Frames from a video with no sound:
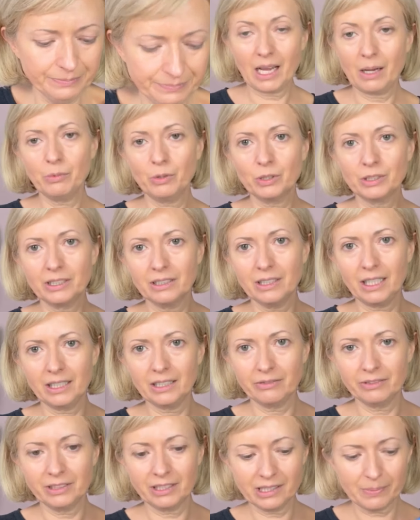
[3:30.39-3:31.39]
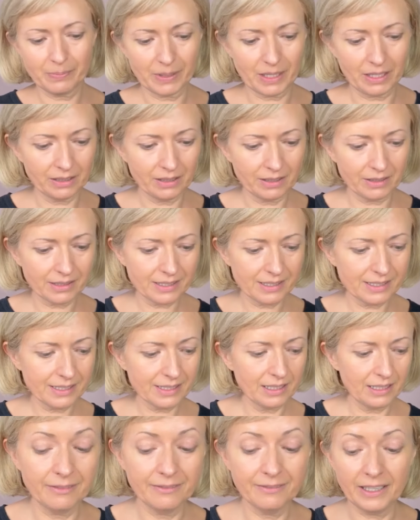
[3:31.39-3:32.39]
i bought a lot of these products
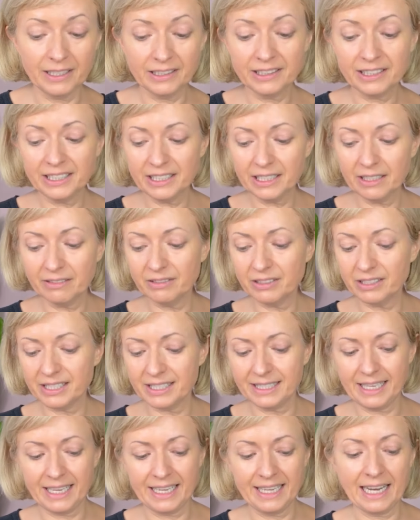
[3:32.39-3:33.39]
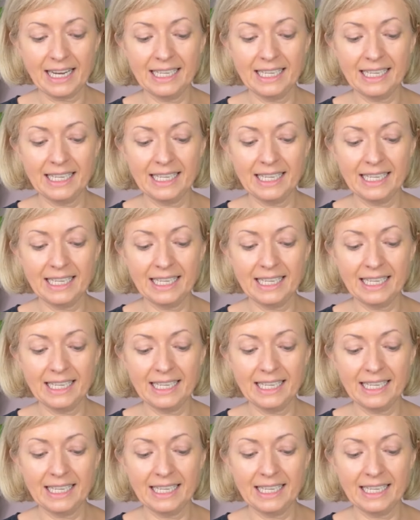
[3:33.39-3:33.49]
one thing i will say